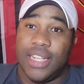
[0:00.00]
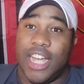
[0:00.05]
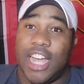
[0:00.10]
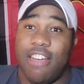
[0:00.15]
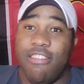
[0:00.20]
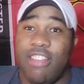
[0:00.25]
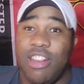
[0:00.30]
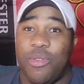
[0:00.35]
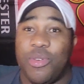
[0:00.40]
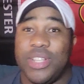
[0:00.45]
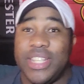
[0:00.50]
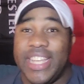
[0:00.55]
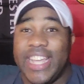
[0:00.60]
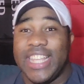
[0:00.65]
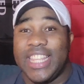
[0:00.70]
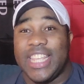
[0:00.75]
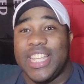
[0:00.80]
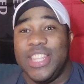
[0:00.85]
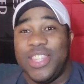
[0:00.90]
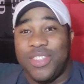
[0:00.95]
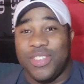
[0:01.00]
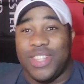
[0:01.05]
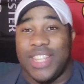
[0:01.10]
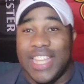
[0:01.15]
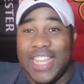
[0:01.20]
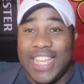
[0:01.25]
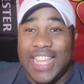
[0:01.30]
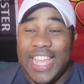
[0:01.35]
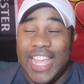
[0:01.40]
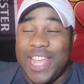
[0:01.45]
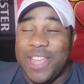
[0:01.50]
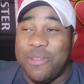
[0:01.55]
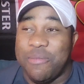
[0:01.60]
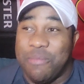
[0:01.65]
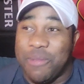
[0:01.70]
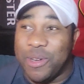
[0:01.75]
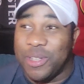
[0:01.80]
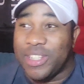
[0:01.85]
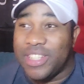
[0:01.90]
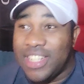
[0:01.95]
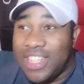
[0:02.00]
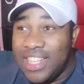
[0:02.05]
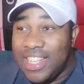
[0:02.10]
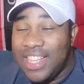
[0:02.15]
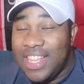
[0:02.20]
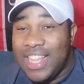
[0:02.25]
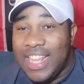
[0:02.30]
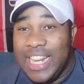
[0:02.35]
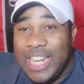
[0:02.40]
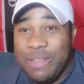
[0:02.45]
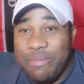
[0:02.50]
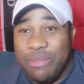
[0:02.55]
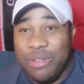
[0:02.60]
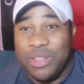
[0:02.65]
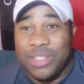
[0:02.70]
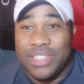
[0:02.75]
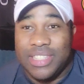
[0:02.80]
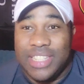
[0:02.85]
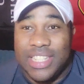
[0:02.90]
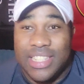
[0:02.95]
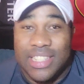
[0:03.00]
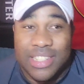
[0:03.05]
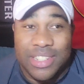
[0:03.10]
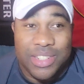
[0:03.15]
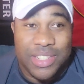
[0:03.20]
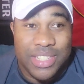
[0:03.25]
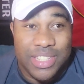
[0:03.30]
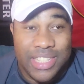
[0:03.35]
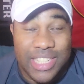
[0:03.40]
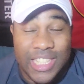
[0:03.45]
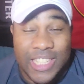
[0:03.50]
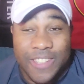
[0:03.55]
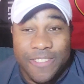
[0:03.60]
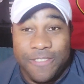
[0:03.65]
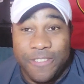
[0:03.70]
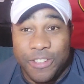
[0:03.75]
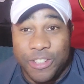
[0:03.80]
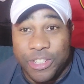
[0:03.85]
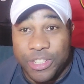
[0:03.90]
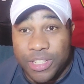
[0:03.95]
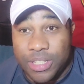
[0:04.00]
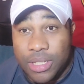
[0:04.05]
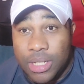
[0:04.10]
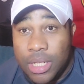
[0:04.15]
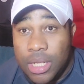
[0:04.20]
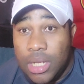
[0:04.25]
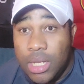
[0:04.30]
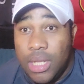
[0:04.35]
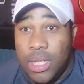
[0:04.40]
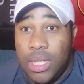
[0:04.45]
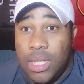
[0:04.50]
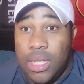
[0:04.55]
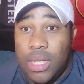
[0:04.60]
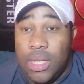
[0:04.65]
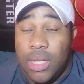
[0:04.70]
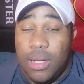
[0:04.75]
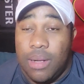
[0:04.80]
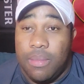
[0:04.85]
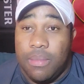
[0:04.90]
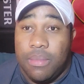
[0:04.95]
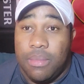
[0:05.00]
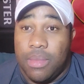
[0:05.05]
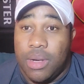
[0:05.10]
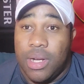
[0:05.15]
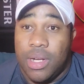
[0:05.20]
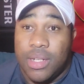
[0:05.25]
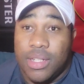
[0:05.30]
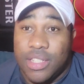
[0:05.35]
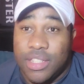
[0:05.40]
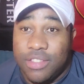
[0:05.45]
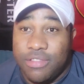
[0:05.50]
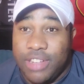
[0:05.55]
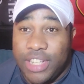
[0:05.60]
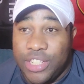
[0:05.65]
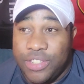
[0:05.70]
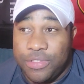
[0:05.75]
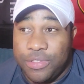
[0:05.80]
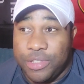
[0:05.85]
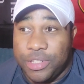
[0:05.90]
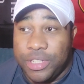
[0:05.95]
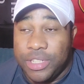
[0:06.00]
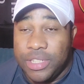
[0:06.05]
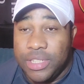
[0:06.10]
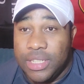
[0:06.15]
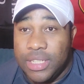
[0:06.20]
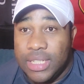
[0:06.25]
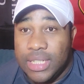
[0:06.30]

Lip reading: I really want to get into the game, but let me just discuss this first. Marcus Rashford,